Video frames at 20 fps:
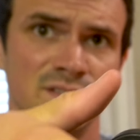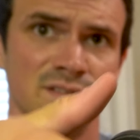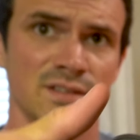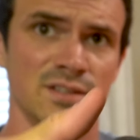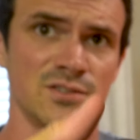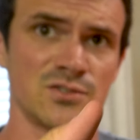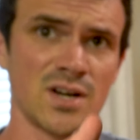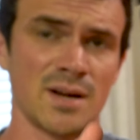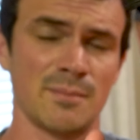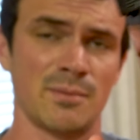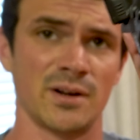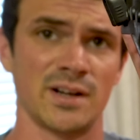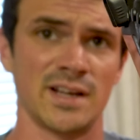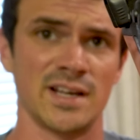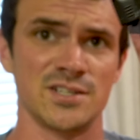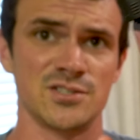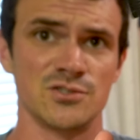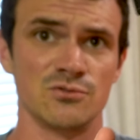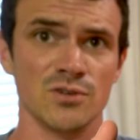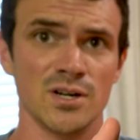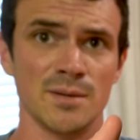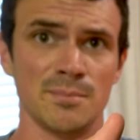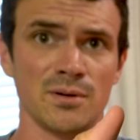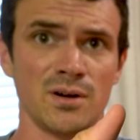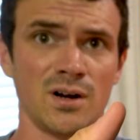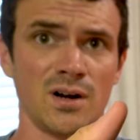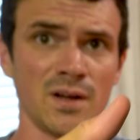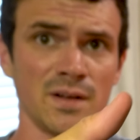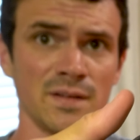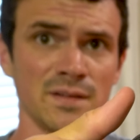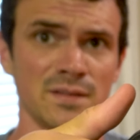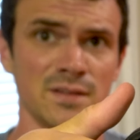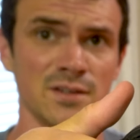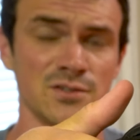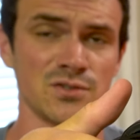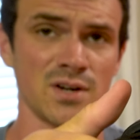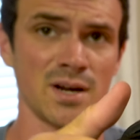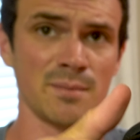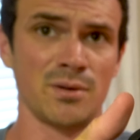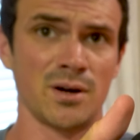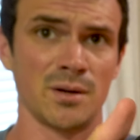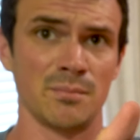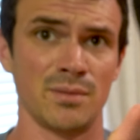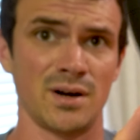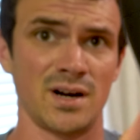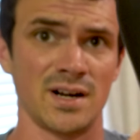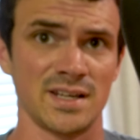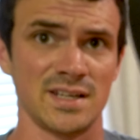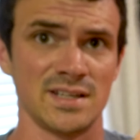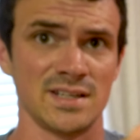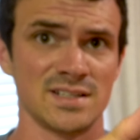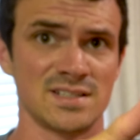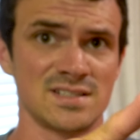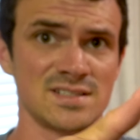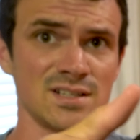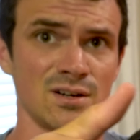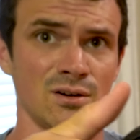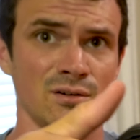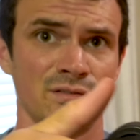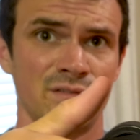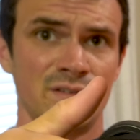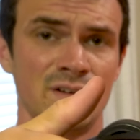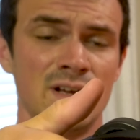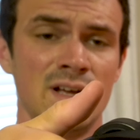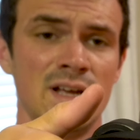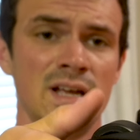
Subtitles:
the tripod head's grip on the tripod body itself.